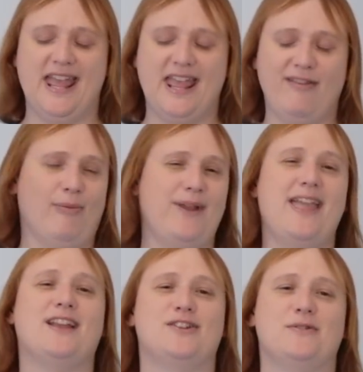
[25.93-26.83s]
If we
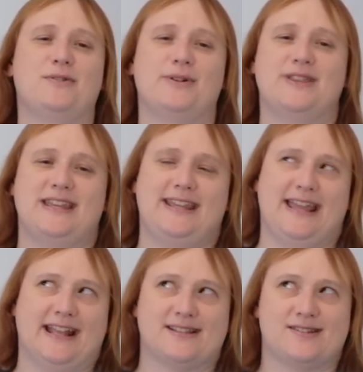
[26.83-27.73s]
ignore the
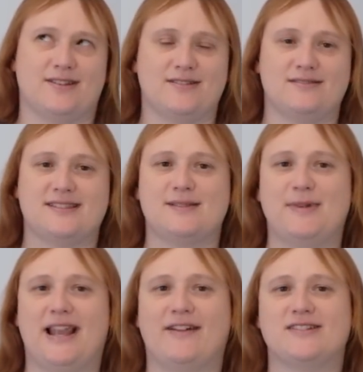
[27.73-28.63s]
external
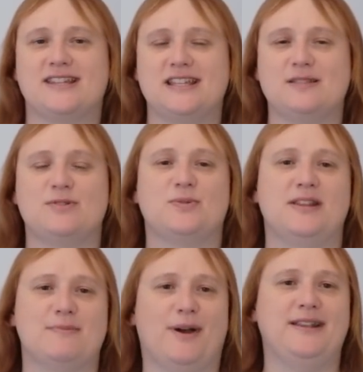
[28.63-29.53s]
similarities
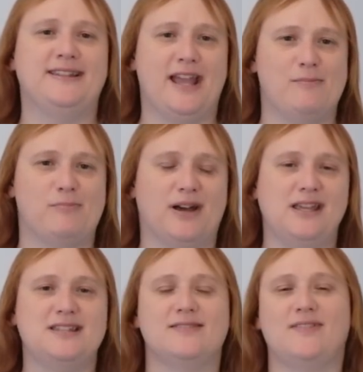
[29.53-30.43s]
between the Byton
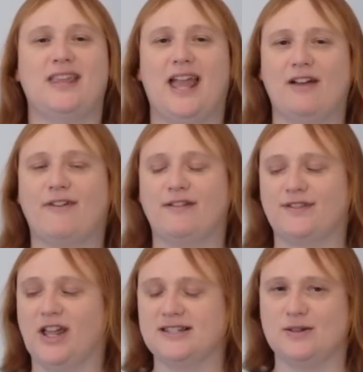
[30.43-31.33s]
M-Byte and the
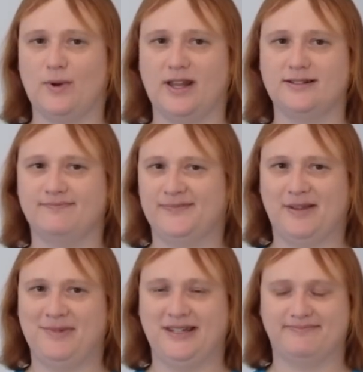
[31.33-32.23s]
FF91, I
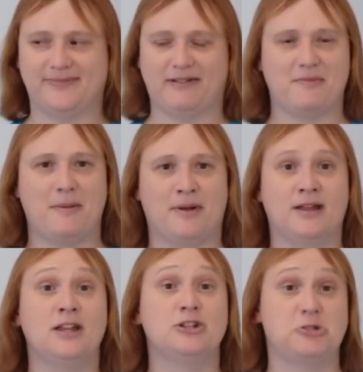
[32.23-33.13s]
mean, I remember
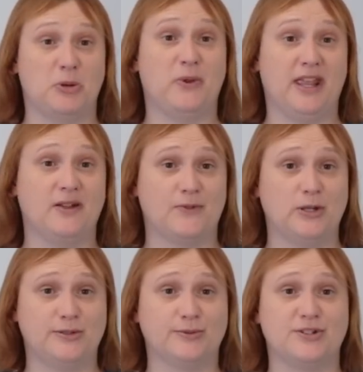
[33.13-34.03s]
joking at the
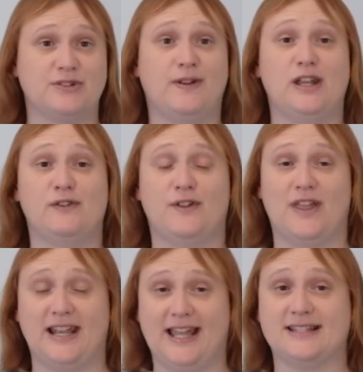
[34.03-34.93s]
launch event for
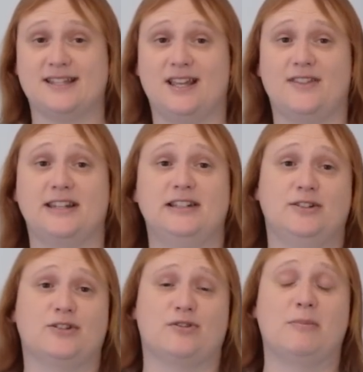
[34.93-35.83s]
the latter that it
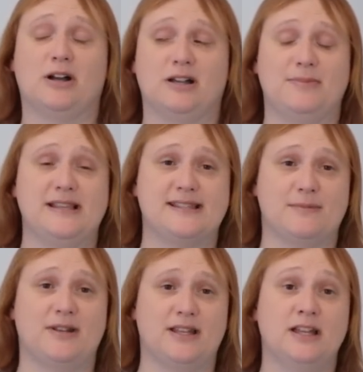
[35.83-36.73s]
looked remarkably
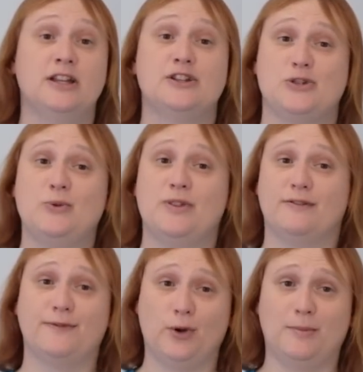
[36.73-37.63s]
similar to the
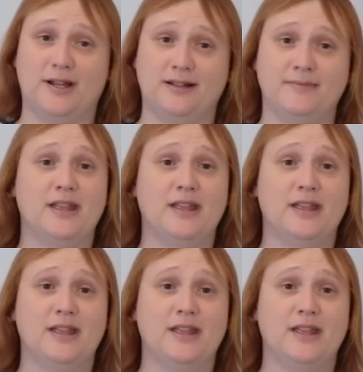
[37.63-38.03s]
former,